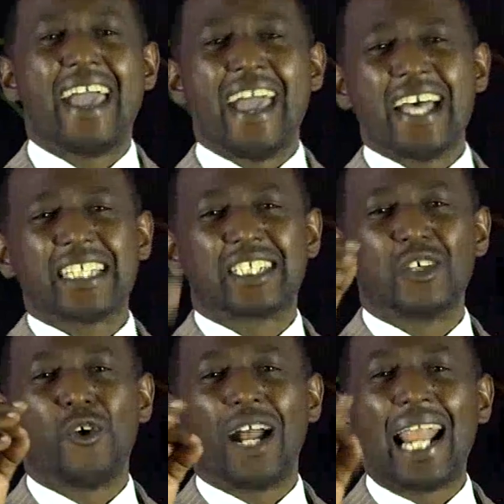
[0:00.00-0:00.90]
as
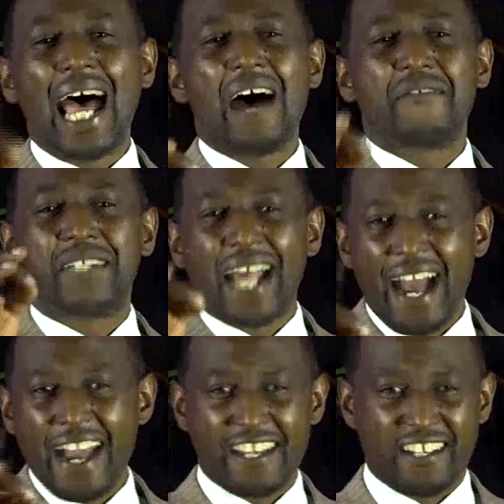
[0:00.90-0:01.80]
your love
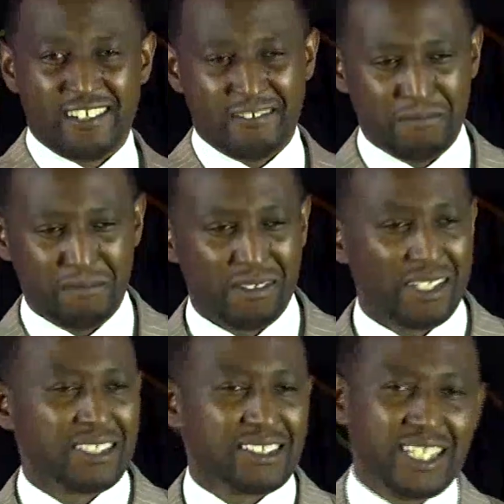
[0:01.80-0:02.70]
dying
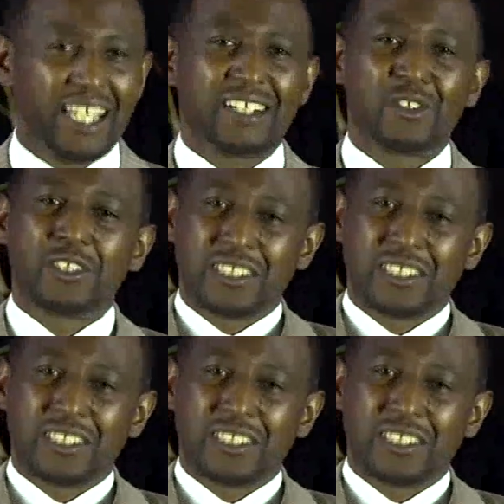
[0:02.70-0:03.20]
seek